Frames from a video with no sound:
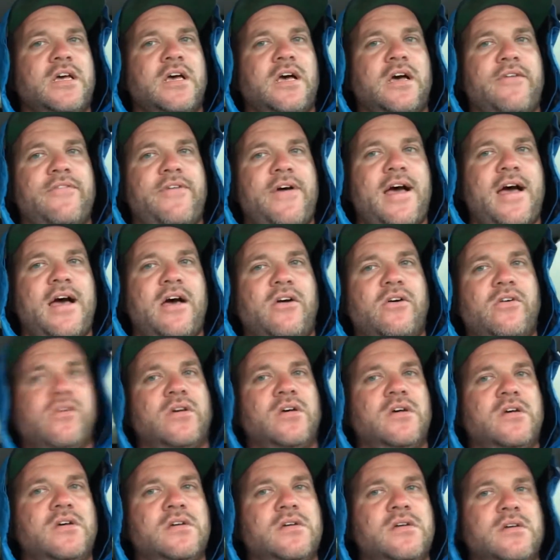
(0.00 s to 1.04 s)
of how
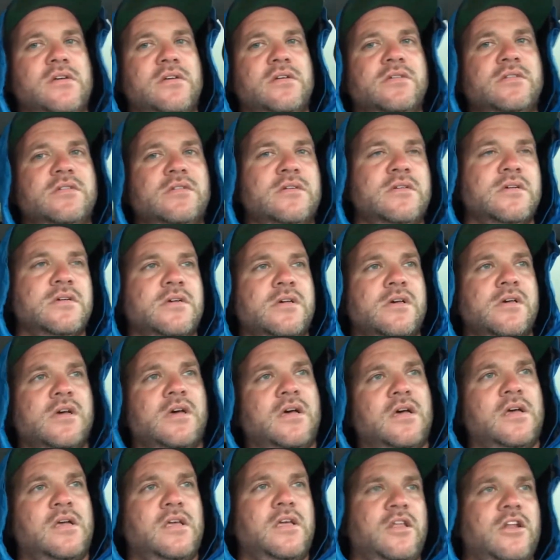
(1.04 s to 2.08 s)

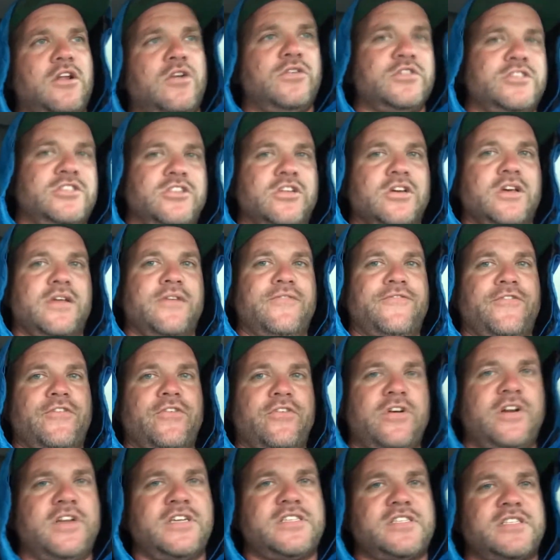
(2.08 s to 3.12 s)
it's looking
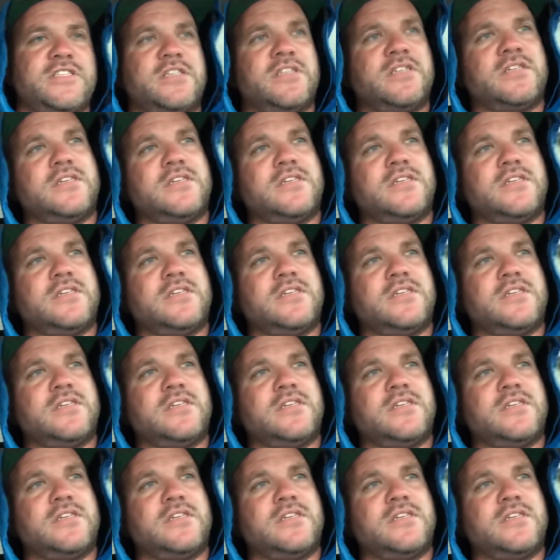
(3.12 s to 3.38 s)
for us.